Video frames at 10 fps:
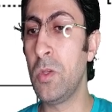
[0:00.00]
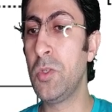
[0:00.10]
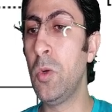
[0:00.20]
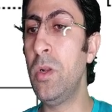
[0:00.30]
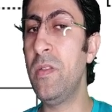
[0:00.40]

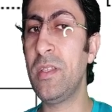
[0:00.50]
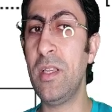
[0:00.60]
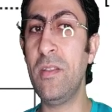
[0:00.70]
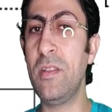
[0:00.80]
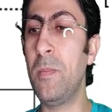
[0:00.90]
Surely the
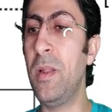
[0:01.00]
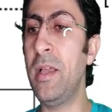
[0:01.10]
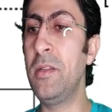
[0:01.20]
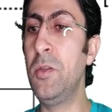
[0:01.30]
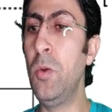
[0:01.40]
cell that the
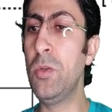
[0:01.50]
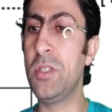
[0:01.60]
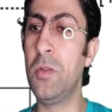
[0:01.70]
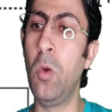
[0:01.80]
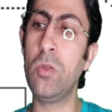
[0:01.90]
plant
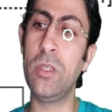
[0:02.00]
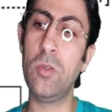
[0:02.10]
uses in order